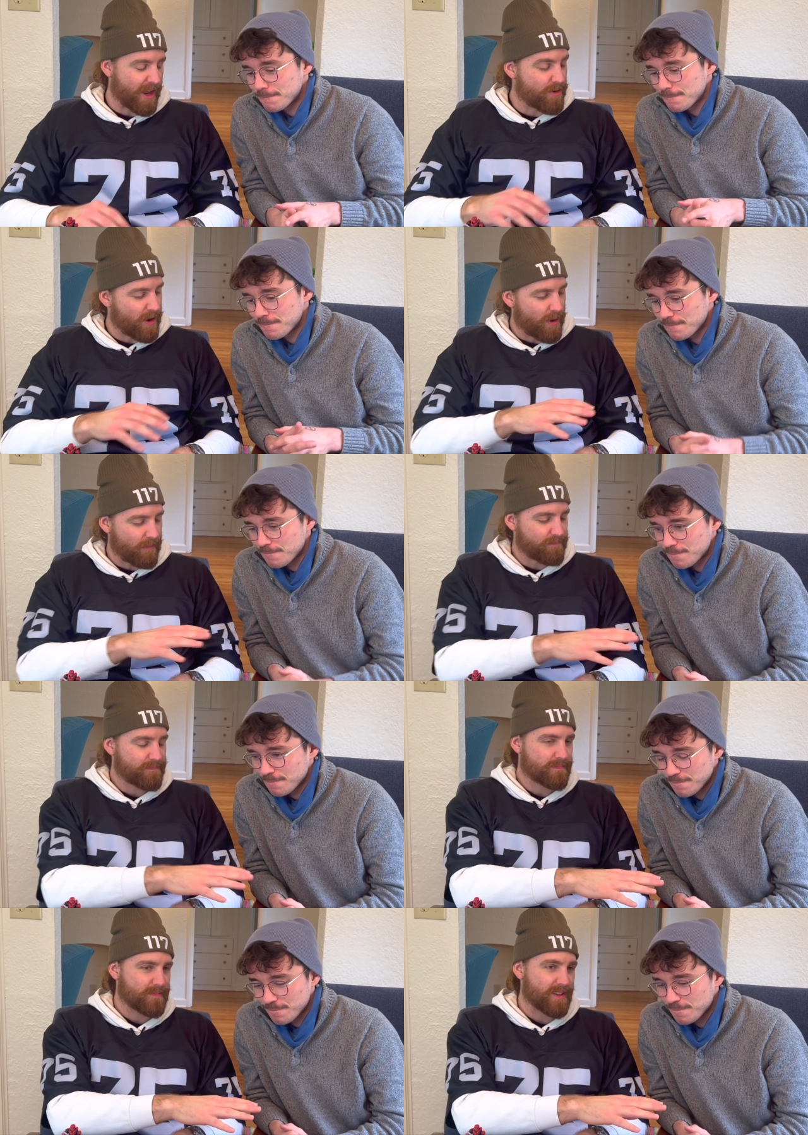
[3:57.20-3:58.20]
Speaker 1: I don't... I,
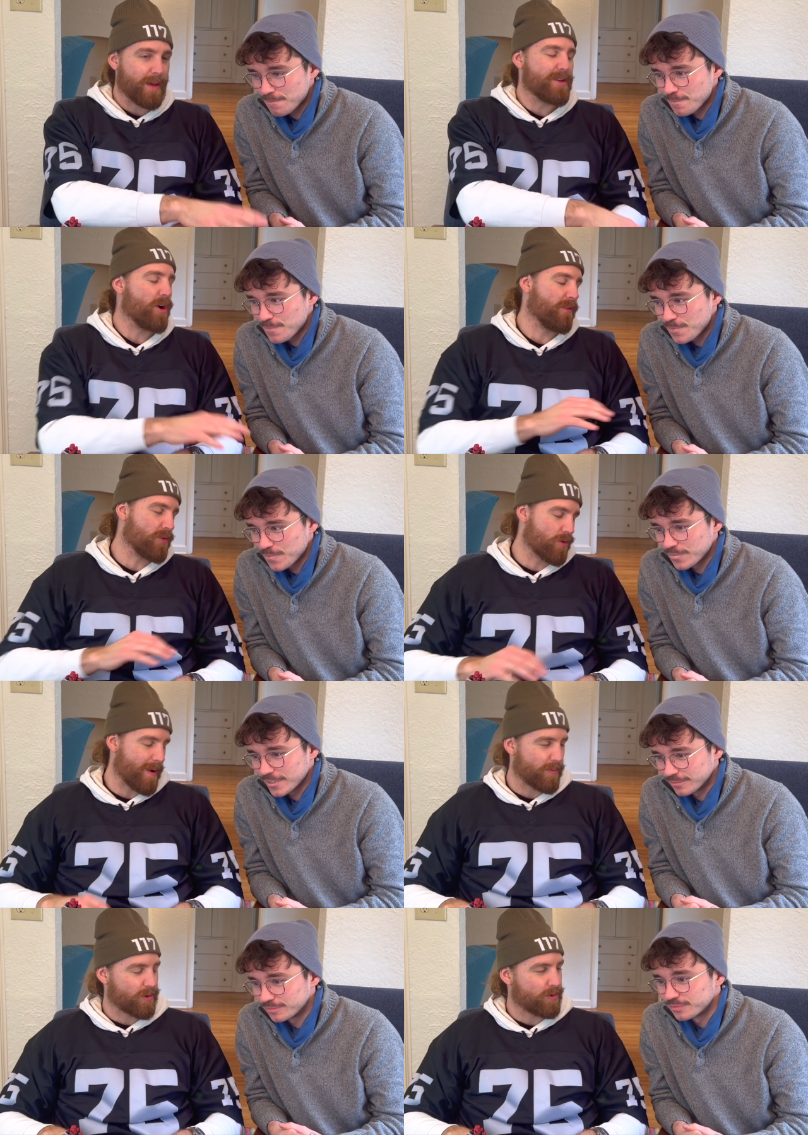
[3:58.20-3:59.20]
let me know if you
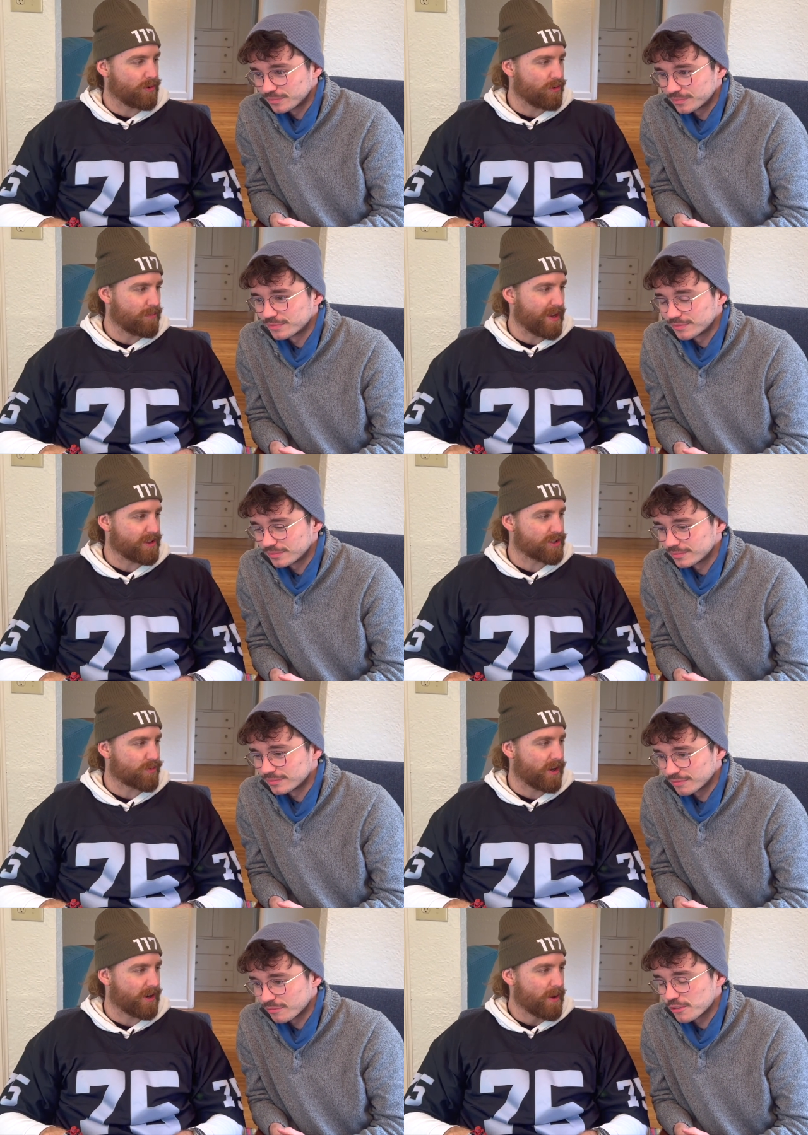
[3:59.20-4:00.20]
remember who made this
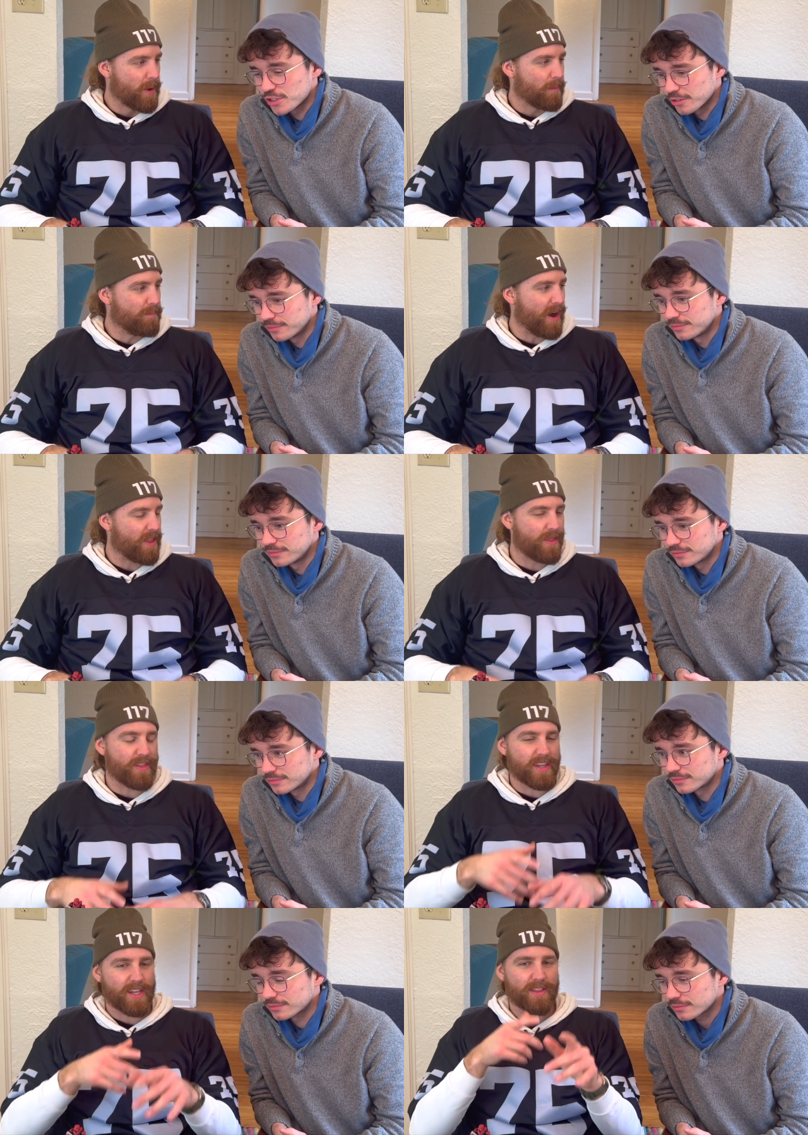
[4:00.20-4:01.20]
one. For sure. But
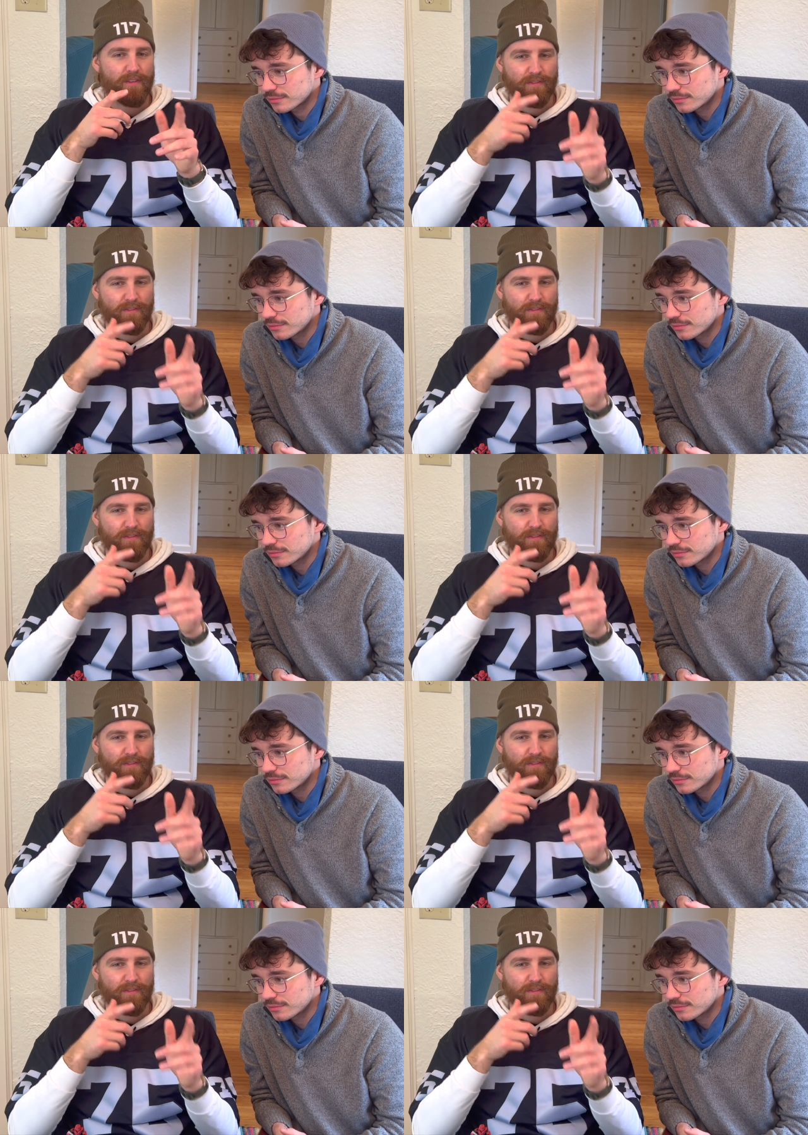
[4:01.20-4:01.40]
the, the